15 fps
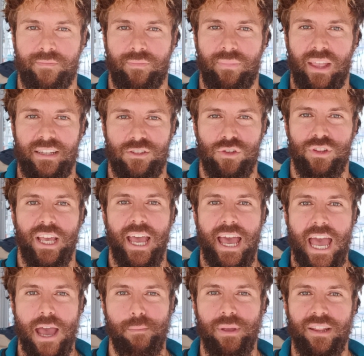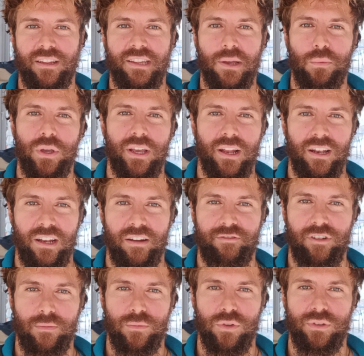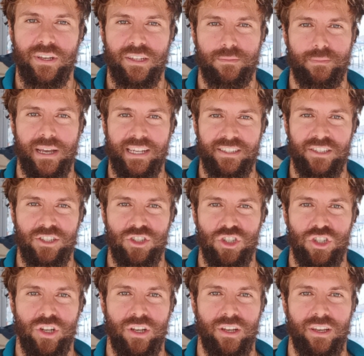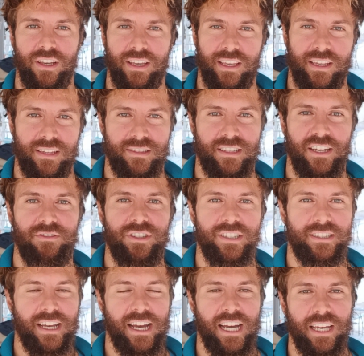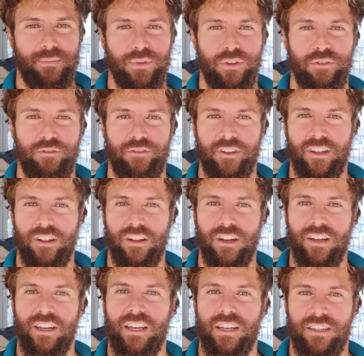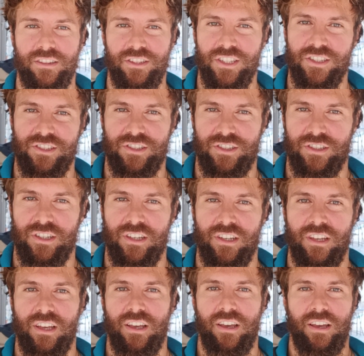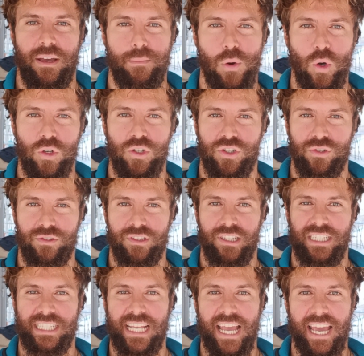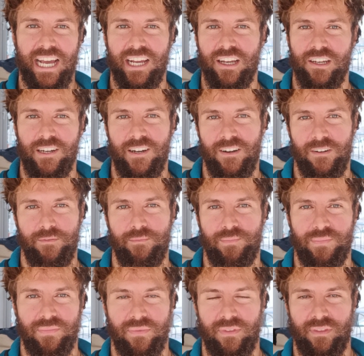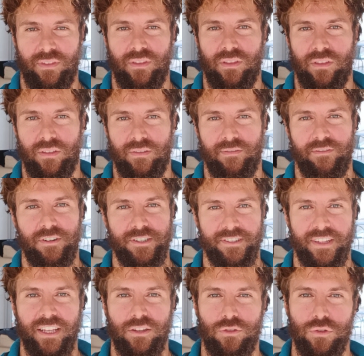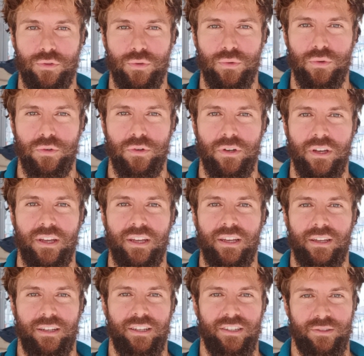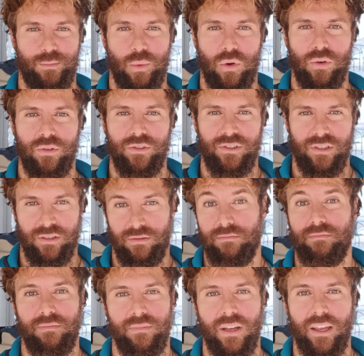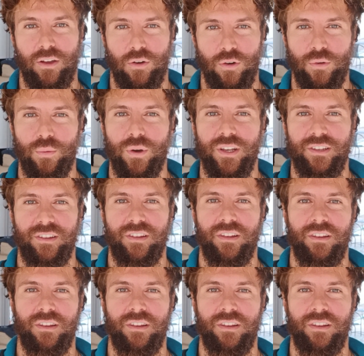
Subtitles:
And so the habit that we can learn from today's passage is, every time you feel this emotion, this anger, first thing to do is pause, like always.